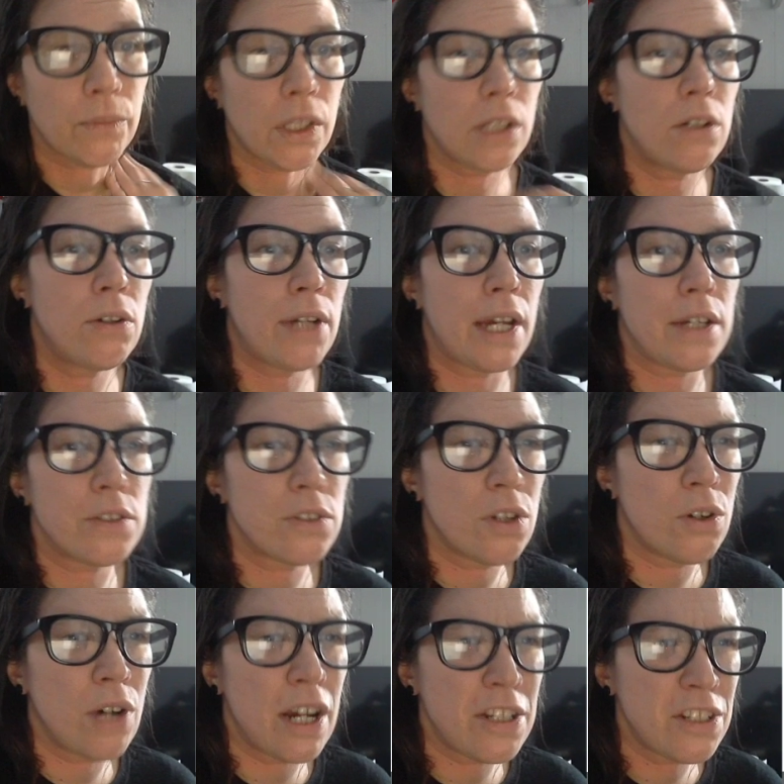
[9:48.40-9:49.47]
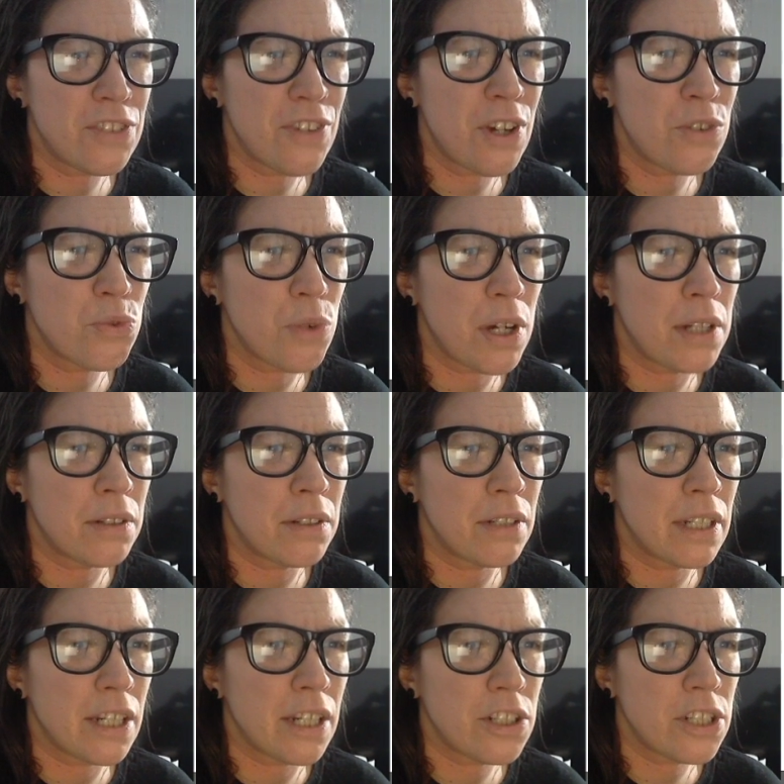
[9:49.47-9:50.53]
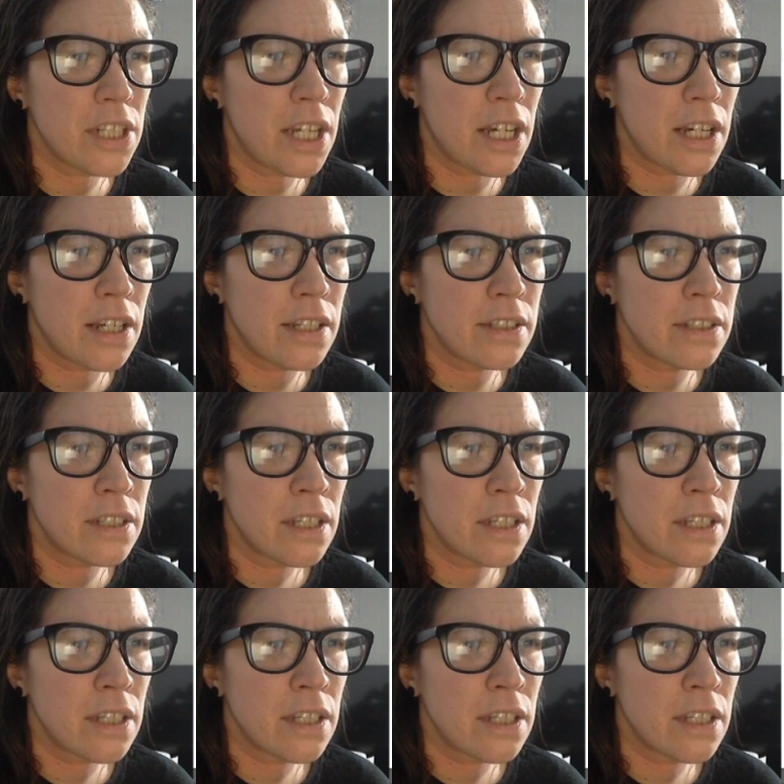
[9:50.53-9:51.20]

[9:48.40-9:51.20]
Okay, so I just found one. It actually has